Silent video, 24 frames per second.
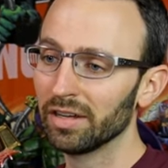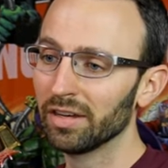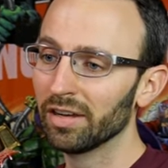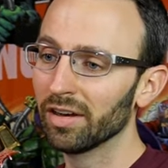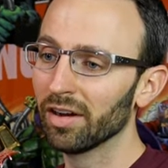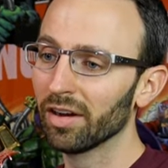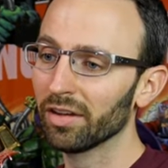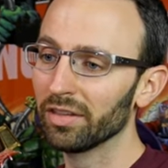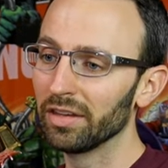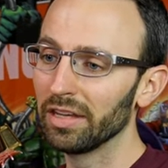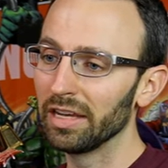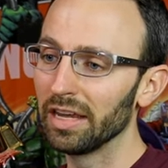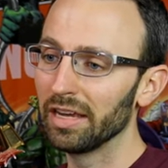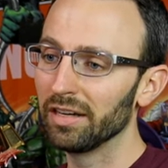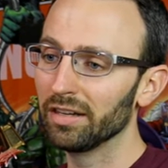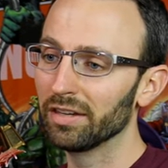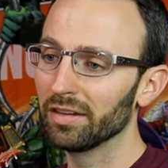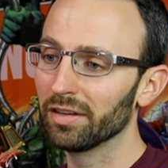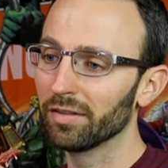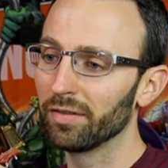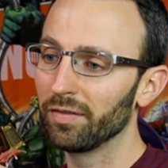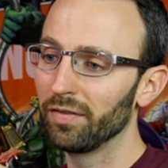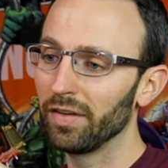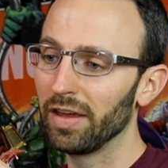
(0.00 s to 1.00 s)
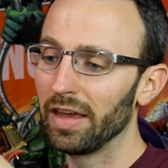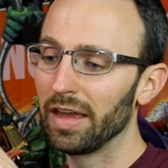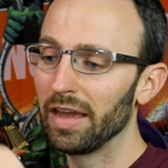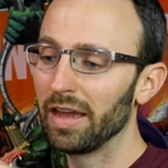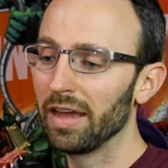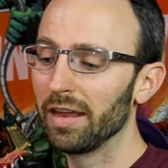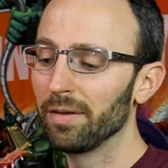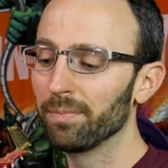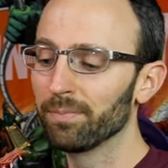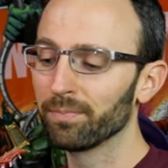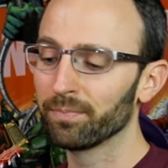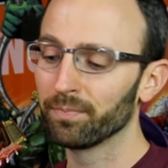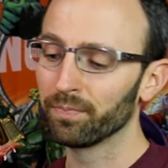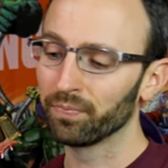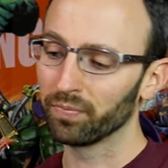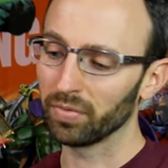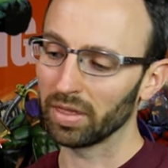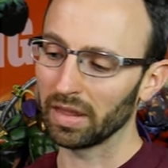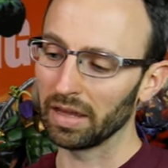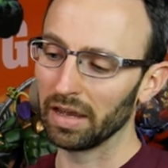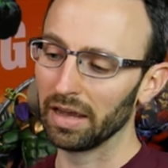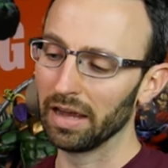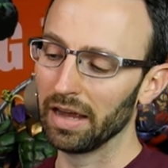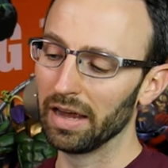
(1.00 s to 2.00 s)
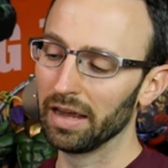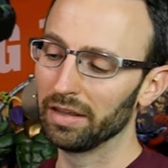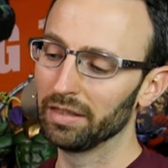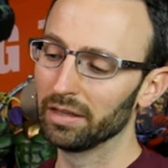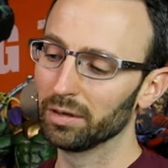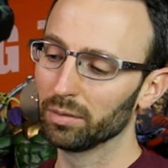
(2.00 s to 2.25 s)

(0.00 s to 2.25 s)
on the end of the fan, and